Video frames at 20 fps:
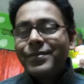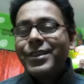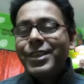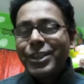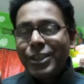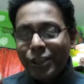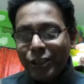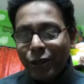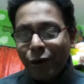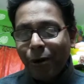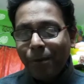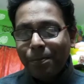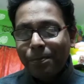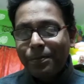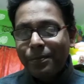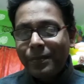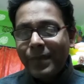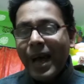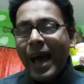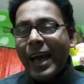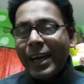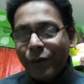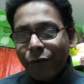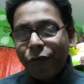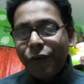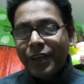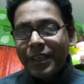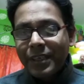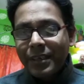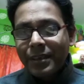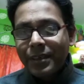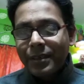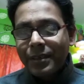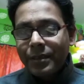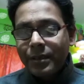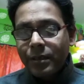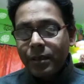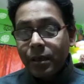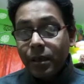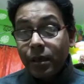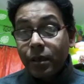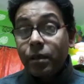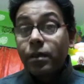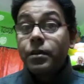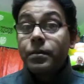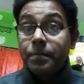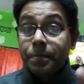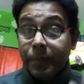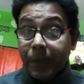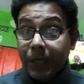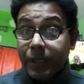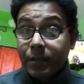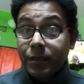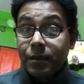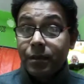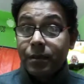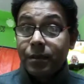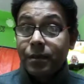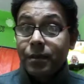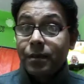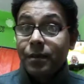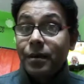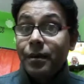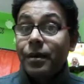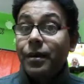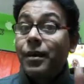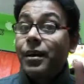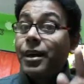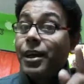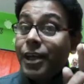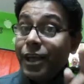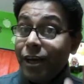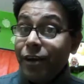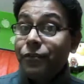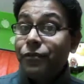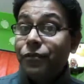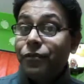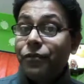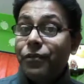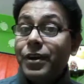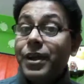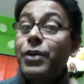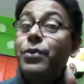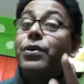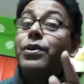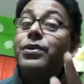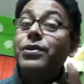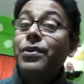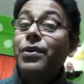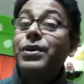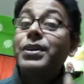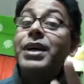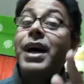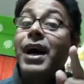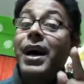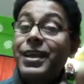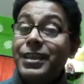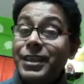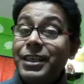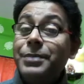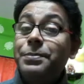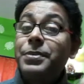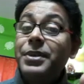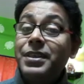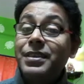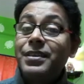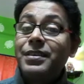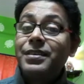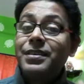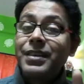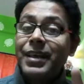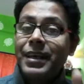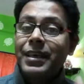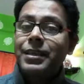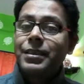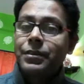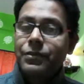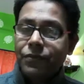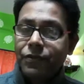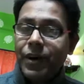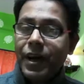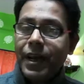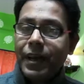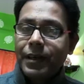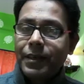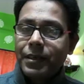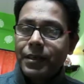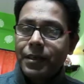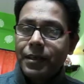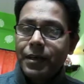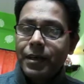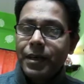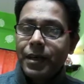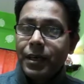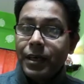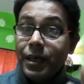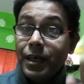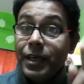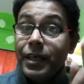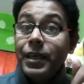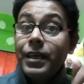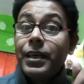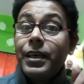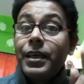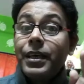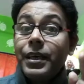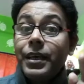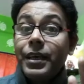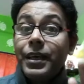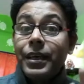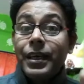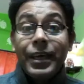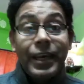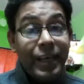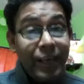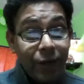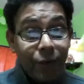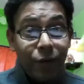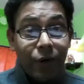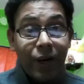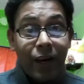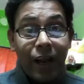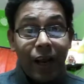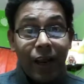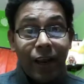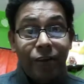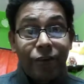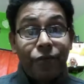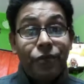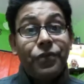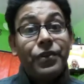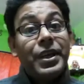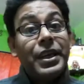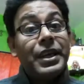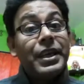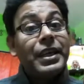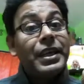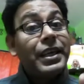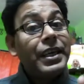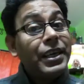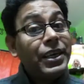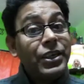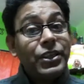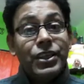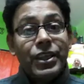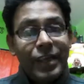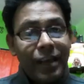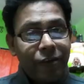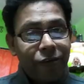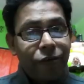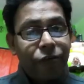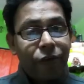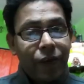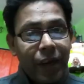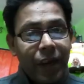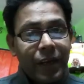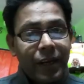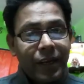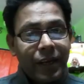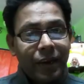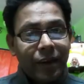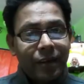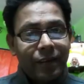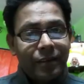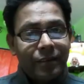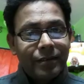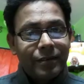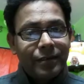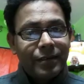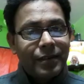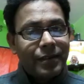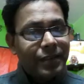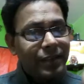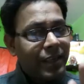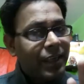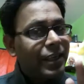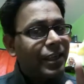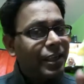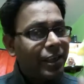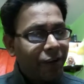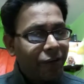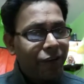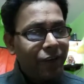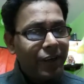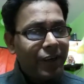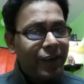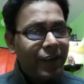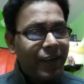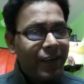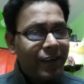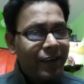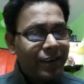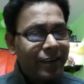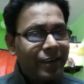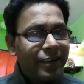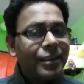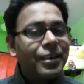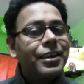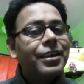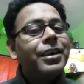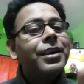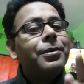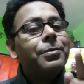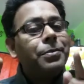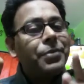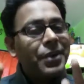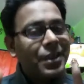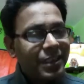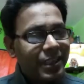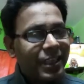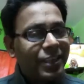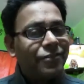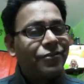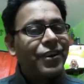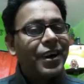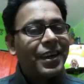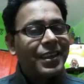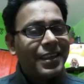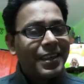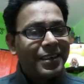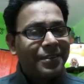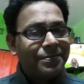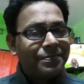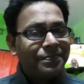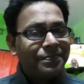Stop and quit. But if you are not 100% satisfied in your life, in each and every area, then definitely proceed further.